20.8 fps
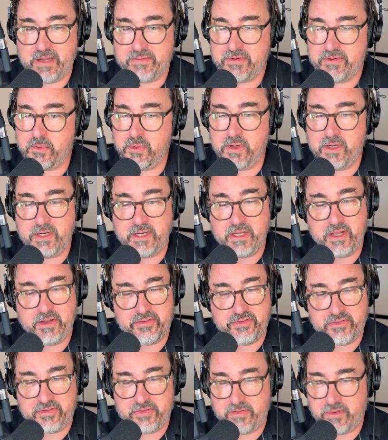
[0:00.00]
Everyone
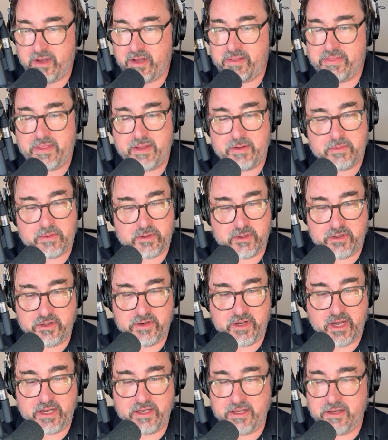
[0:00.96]
has thought they were a
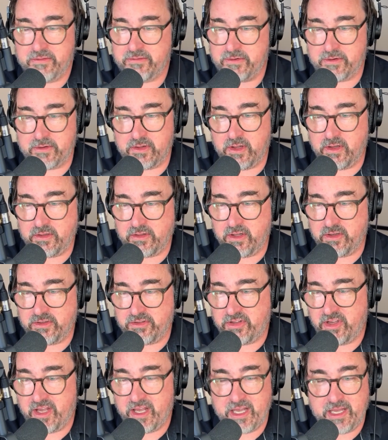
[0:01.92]
good idea for a long,
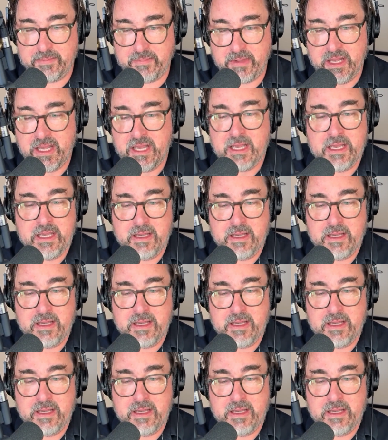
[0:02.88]
long time.